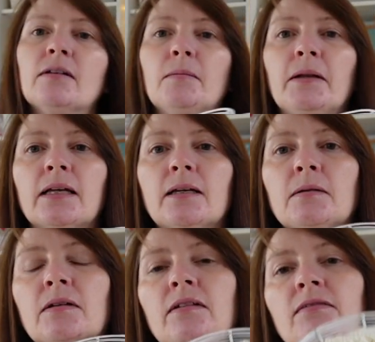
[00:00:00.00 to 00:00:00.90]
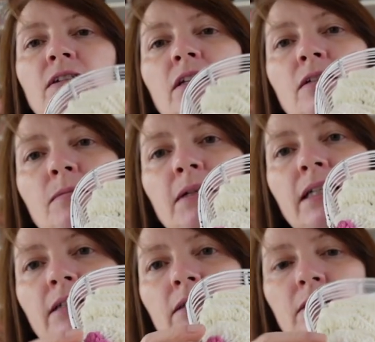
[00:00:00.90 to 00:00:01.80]
on the blanket because I've turned all my
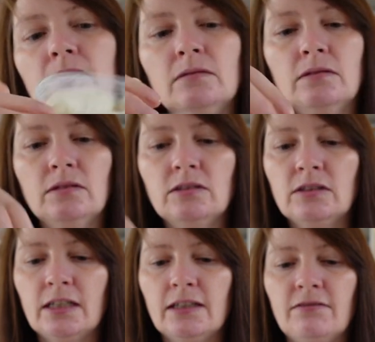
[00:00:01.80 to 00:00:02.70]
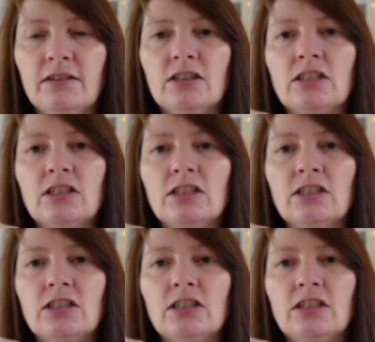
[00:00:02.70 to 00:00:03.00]
little jellyfish